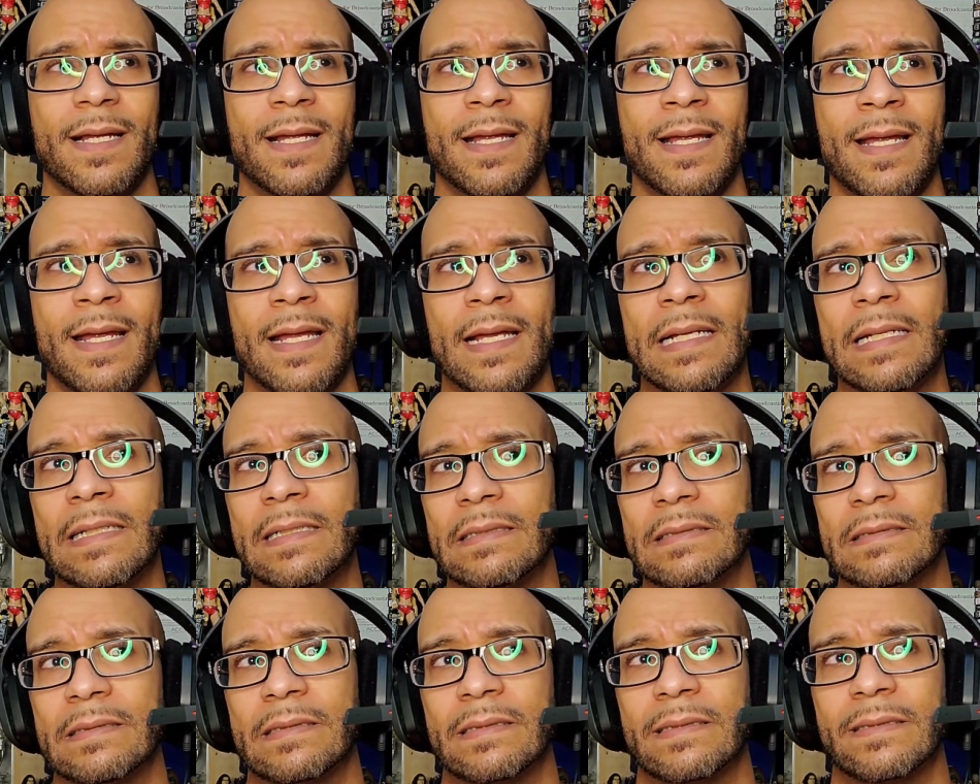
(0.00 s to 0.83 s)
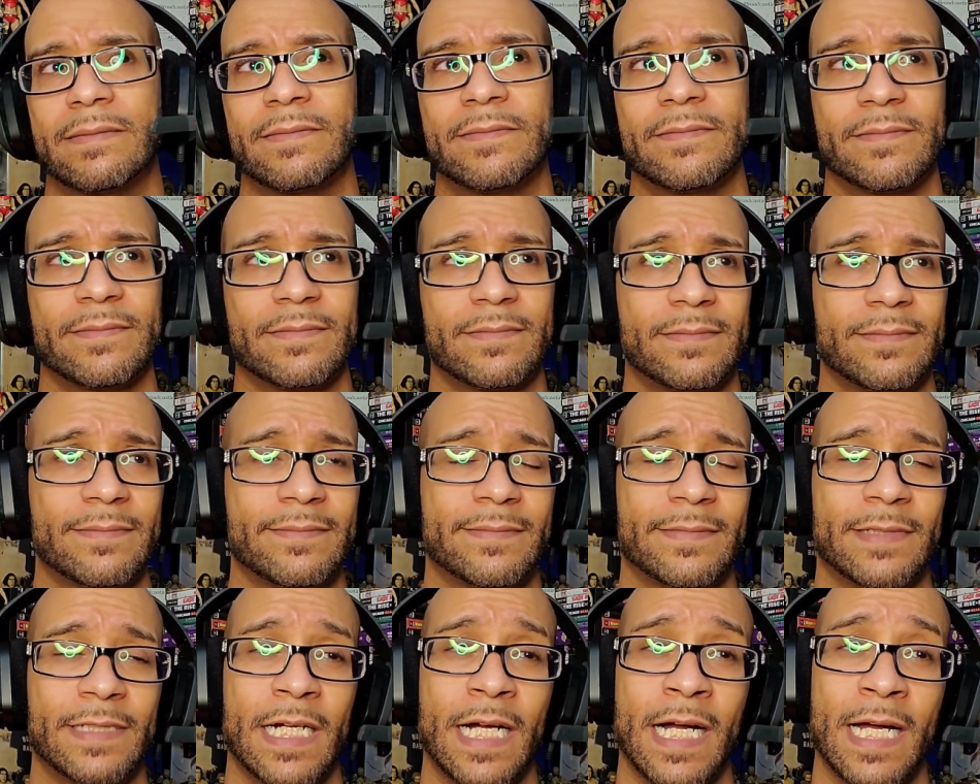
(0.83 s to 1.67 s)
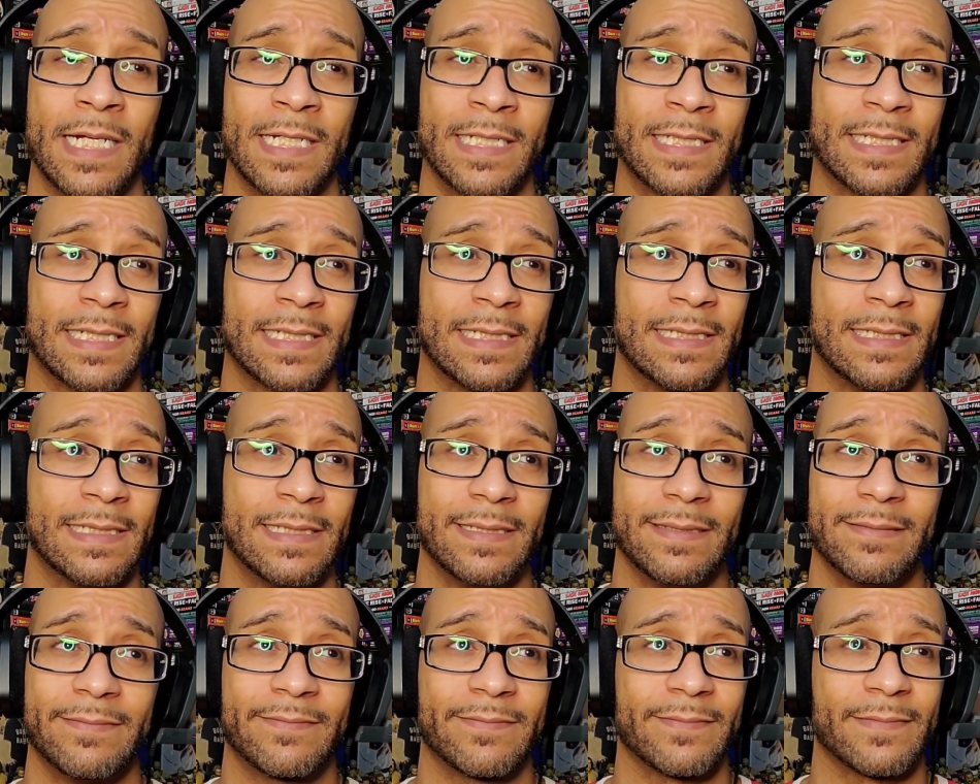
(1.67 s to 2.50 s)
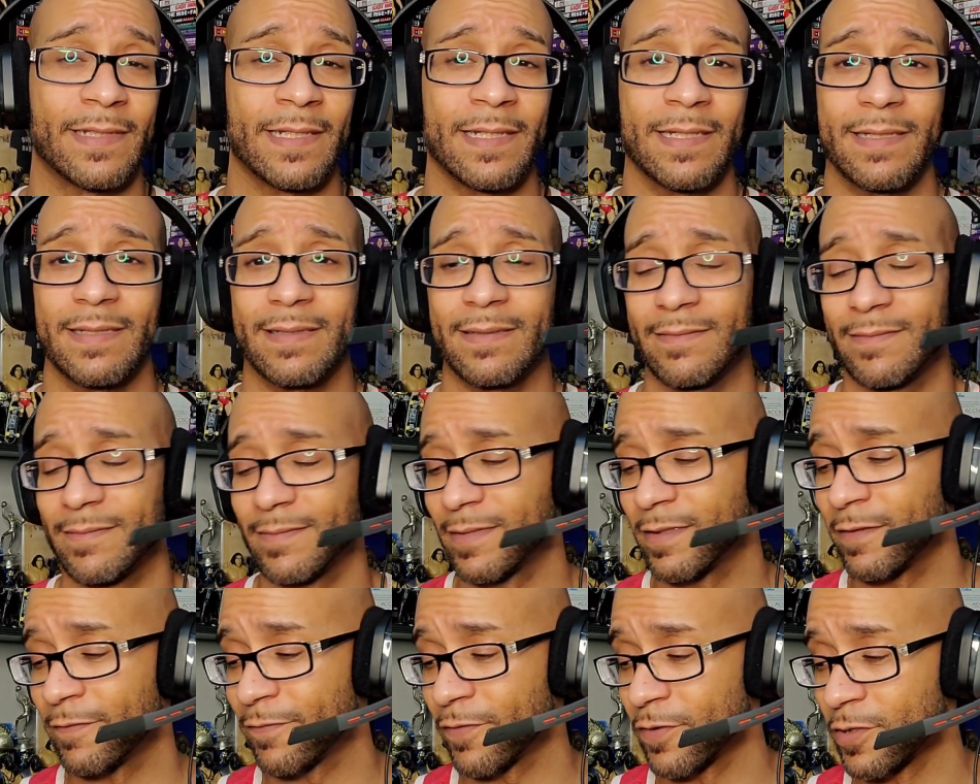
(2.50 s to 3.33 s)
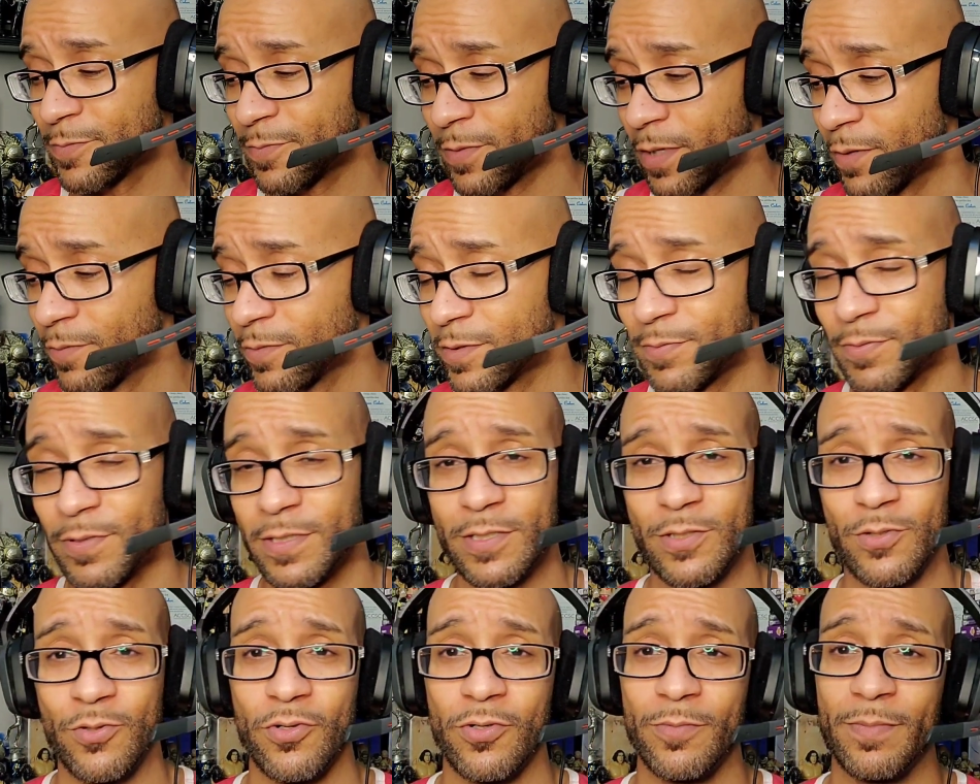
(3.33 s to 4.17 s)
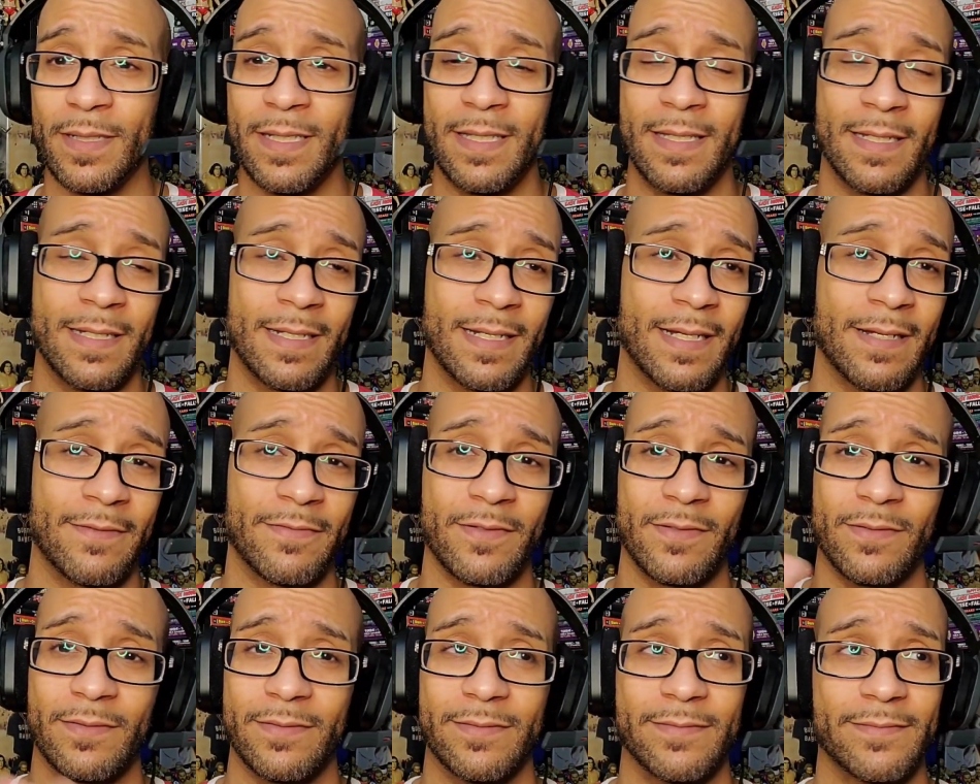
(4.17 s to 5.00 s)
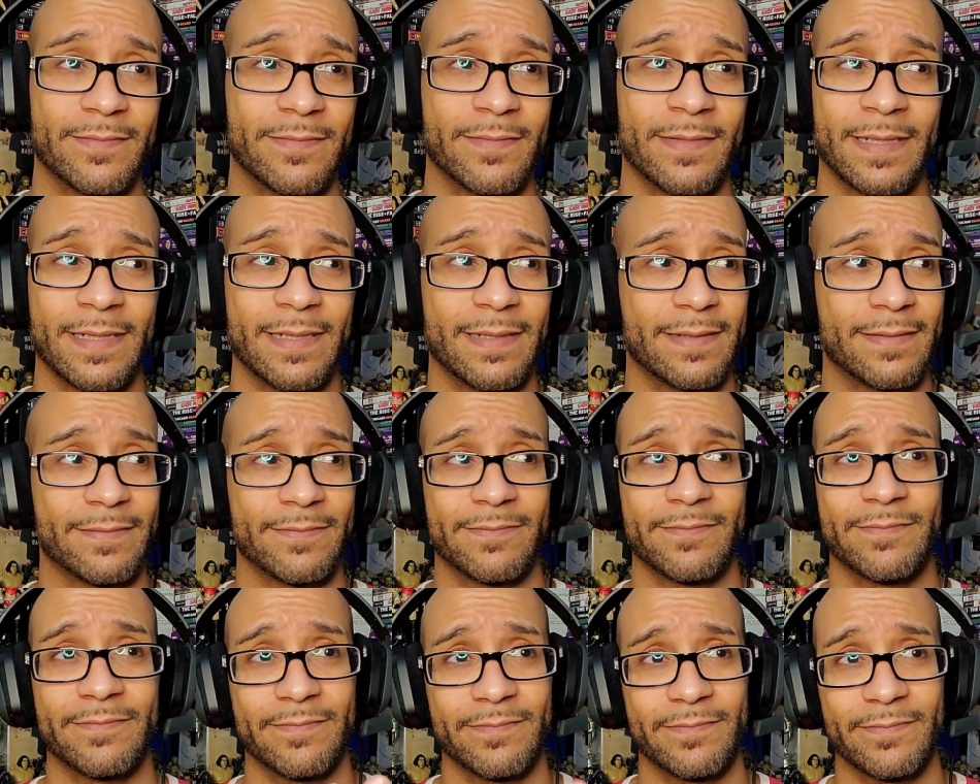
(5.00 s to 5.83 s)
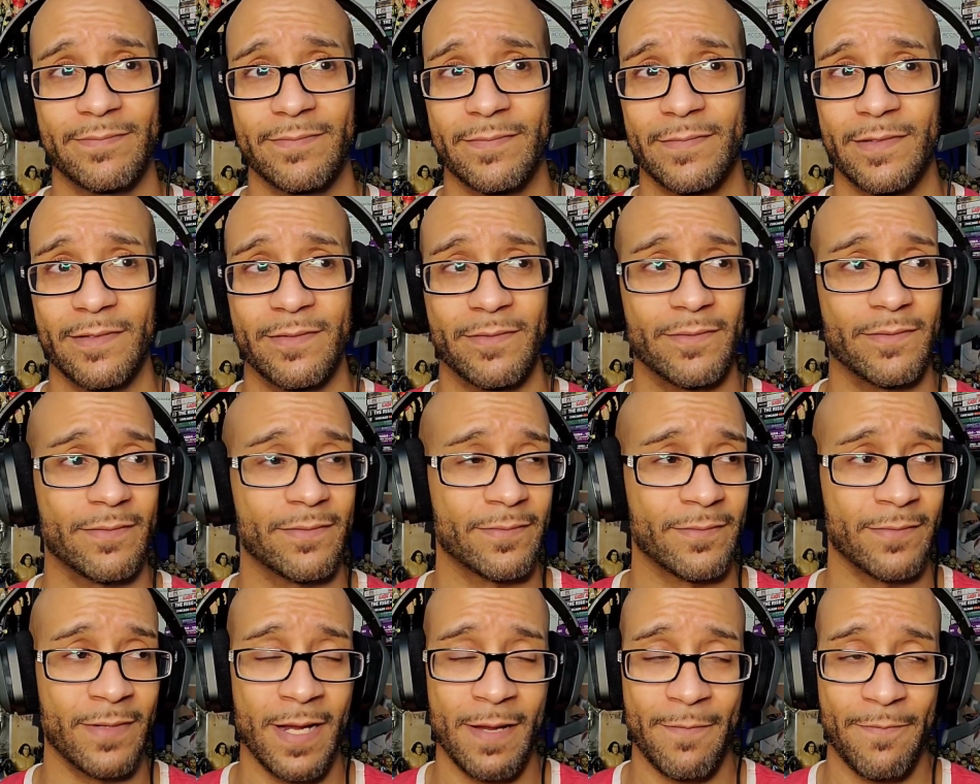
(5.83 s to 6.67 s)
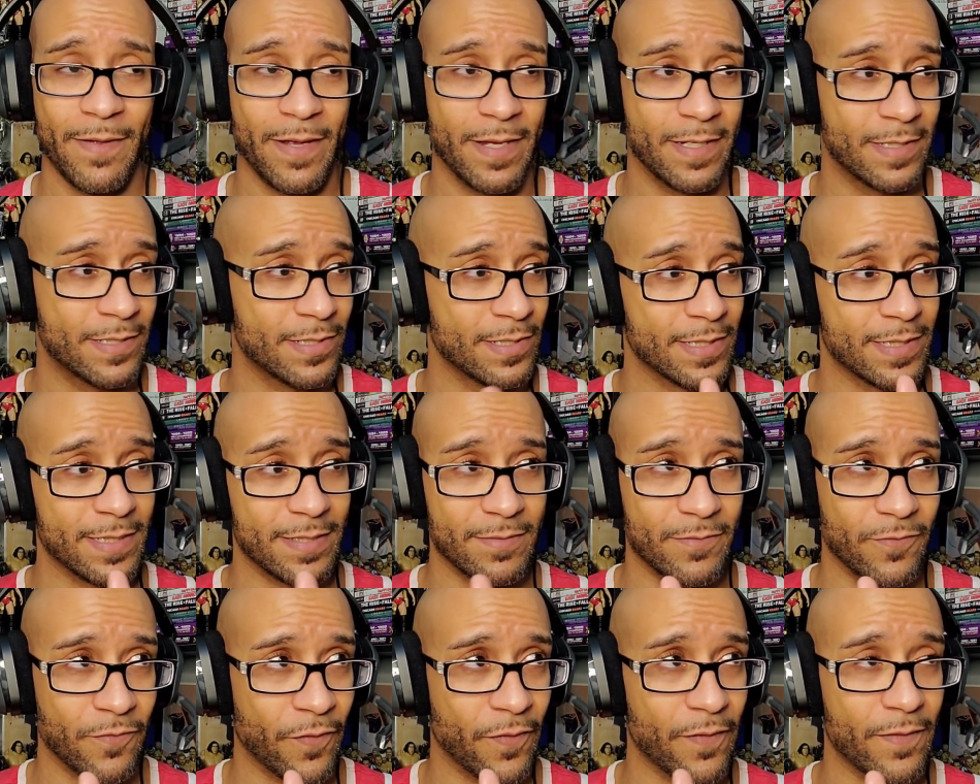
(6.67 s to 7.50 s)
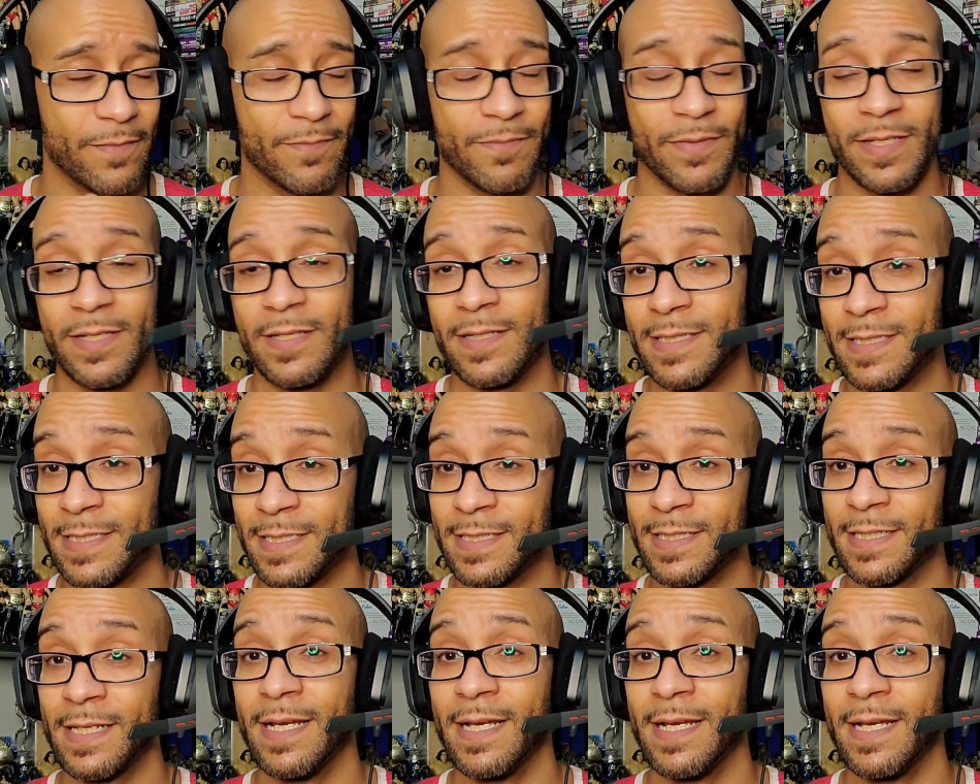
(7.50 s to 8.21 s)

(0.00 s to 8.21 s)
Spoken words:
and honestly, like, the first part was pretty cool, but then after, like, Rampage, just because